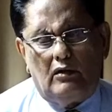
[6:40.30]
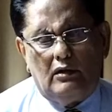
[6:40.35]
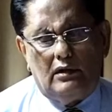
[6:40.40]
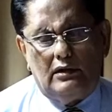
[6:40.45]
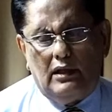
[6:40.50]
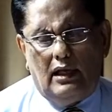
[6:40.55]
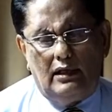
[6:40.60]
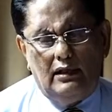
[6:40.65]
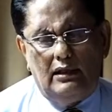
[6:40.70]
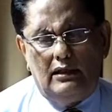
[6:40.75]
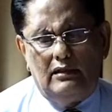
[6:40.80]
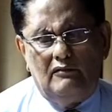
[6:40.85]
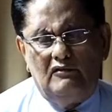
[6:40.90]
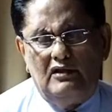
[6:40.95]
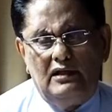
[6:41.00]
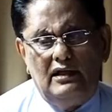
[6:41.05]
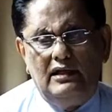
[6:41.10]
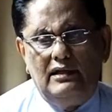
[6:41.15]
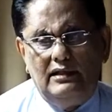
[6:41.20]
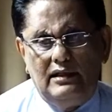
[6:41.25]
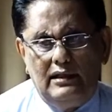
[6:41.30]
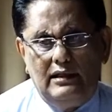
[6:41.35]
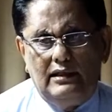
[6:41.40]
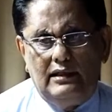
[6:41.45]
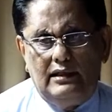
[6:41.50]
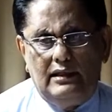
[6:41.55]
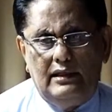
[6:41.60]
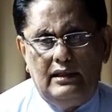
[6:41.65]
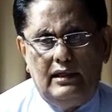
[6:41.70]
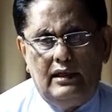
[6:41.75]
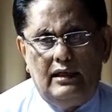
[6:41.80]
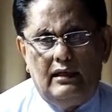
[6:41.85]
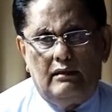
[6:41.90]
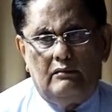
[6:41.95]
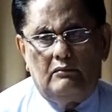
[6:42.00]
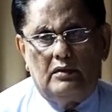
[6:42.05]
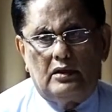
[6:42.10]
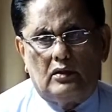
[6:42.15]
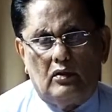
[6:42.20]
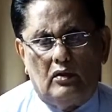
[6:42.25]
done willy-nilly,
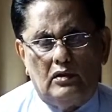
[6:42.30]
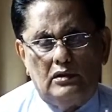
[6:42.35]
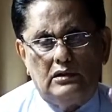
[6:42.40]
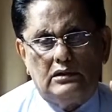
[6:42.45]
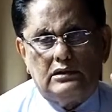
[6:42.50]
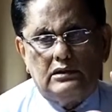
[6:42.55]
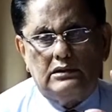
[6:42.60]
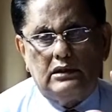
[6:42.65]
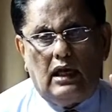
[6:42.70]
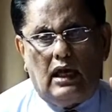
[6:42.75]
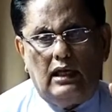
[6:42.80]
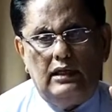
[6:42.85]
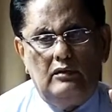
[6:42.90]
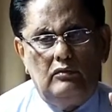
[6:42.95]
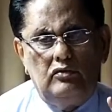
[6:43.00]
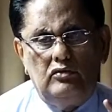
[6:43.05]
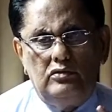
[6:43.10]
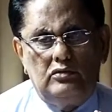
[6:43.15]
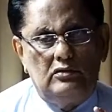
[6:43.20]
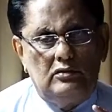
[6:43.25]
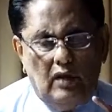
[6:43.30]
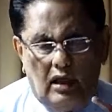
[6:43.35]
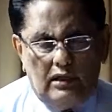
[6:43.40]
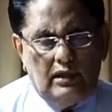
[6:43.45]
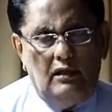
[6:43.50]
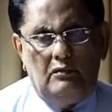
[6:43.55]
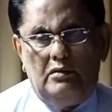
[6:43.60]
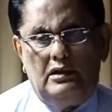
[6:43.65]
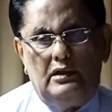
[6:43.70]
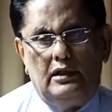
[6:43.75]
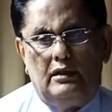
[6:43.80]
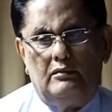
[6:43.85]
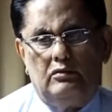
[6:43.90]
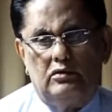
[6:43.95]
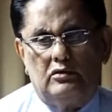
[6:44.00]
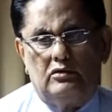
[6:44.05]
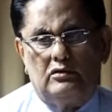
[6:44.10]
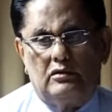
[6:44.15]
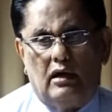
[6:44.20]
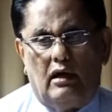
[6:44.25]
because I would not have been able
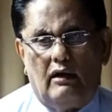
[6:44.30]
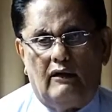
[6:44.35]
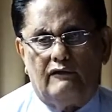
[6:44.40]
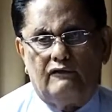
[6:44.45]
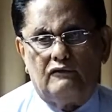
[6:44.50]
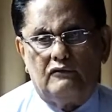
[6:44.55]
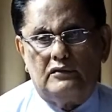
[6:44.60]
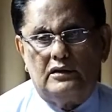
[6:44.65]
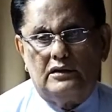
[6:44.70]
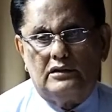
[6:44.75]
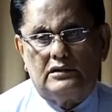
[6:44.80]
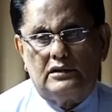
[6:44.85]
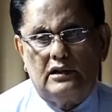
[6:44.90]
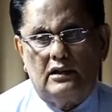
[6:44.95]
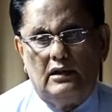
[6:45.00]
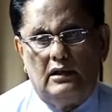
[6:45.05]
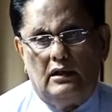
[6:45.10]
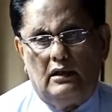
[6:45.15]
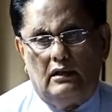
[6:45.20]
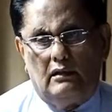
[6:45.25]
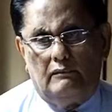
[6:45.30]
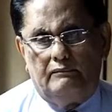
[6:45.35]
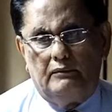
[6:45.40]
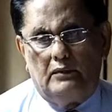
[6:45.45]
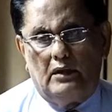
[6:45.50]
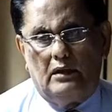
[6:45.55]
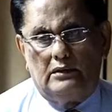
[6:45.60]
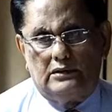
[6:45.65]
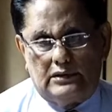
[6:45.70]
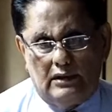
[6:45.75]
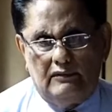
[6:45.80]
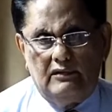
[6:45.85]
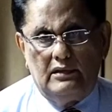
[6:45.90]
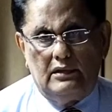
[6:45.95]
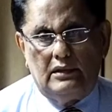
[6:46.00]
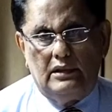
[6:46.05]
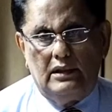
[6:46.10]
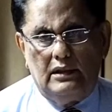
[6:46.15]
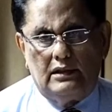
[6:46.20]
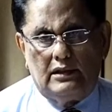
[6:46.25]
to draft this
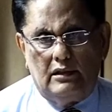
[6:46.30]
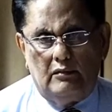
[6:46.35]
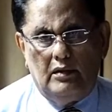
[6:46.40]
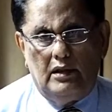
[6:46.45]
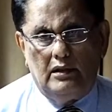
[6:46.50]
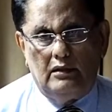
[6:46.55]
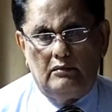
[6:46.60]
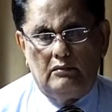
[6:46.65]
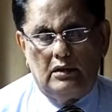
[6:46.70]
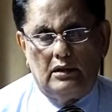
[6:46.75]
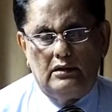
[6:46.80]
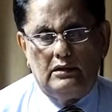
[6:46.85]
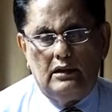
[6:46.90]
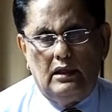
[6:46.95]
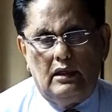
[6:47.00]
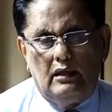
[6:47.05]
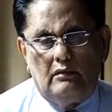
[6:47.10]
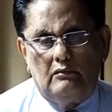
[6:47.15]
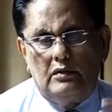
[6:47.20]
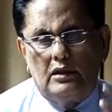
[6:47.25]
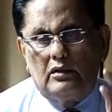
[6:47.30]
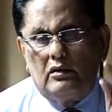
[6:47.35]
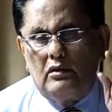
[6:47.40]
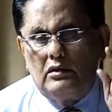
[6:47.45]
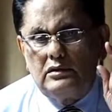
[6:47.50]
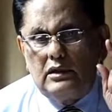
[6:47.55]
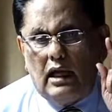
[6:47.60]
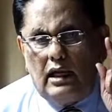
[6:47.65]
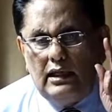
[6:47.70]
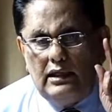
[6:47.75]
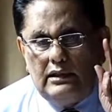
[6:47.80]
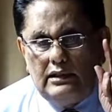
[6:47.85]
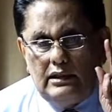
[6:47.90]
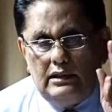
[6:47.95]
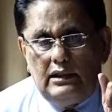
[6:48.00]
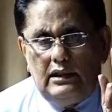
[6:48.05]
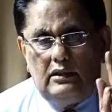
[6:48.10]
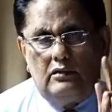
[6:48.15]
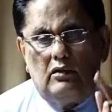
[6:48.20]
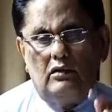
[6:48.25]
17th Amendment, because I did
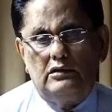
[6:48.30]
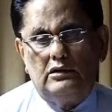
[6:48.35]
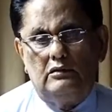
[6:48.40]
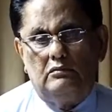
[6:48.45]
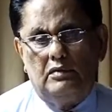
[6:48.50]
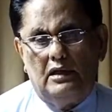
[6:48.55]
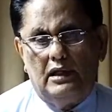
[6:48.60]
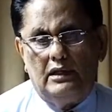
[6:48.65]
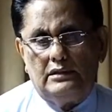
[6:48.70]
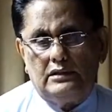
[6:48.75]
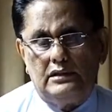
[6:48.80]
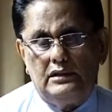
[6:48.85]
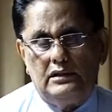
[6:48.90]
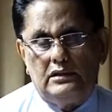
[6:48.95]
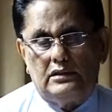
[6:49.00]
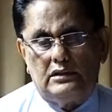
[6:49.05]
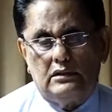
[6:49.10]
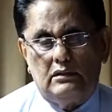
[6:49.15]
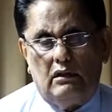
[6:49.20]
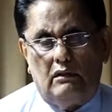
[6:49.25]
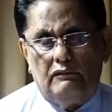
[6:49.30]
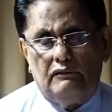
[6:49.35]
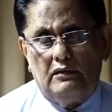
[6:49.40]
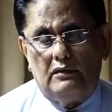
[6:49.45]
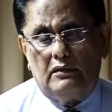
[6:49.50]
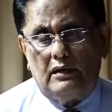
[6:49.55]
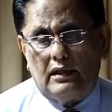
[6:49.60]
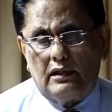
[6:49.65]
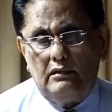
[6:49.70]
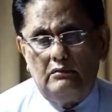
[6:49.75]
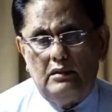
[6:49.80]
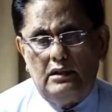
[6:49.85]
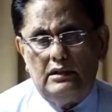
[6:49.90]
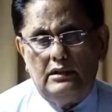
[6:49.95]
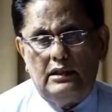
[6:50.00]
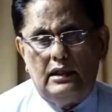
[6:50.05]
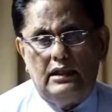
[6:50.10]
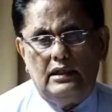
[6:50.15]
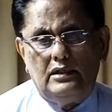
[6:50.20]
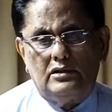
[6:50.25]
it on the basis of a
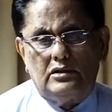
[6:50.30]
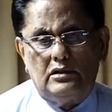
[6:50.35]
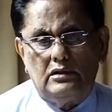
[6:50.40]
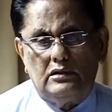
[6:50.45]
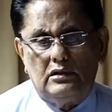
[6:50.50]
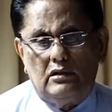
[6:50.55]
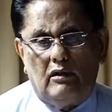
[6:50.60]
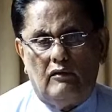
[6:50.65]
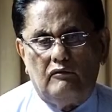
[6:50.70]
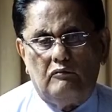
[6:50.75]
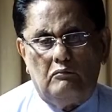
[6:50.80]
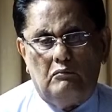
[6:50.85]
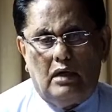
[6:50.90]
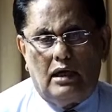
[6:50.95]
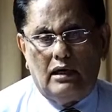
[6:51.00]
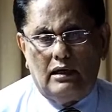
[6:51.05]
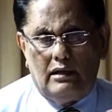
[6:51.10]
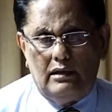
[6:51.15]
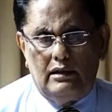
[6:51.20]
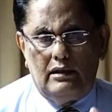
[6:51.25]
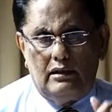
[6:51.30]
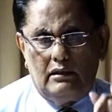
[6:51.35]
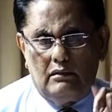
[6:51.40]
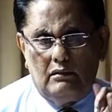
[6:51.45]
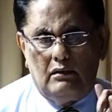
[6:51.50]
recommendation of Mangala